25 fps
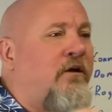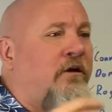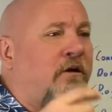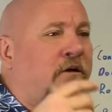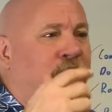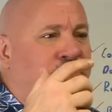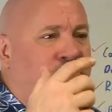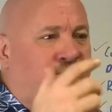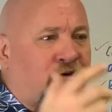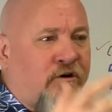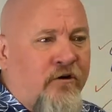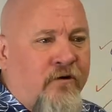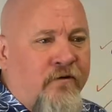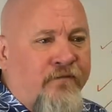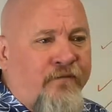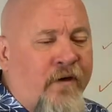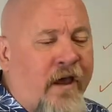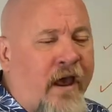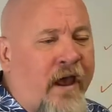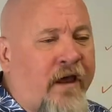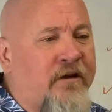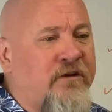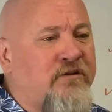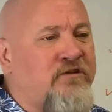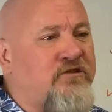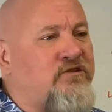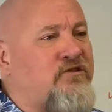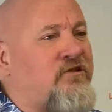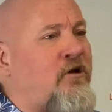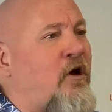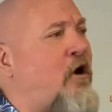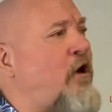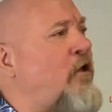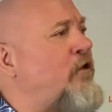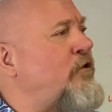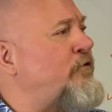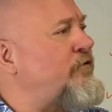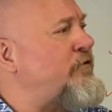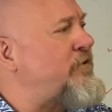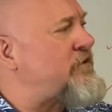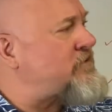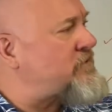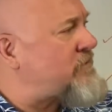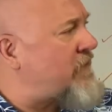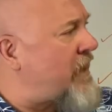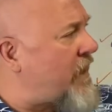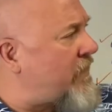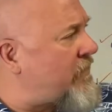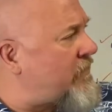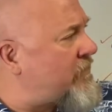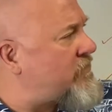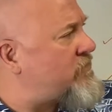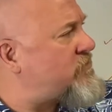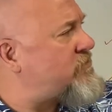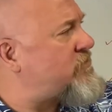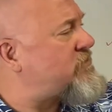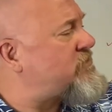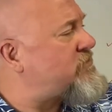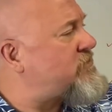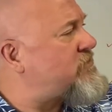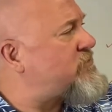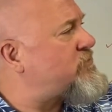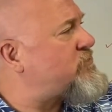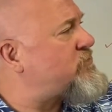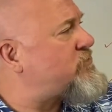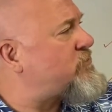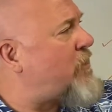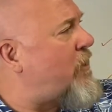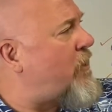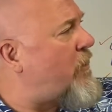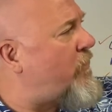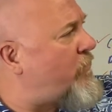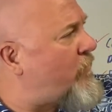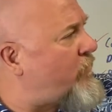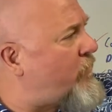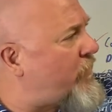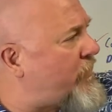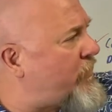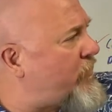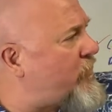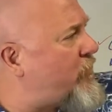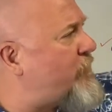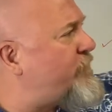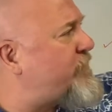Certified installer that's not going to just install the window,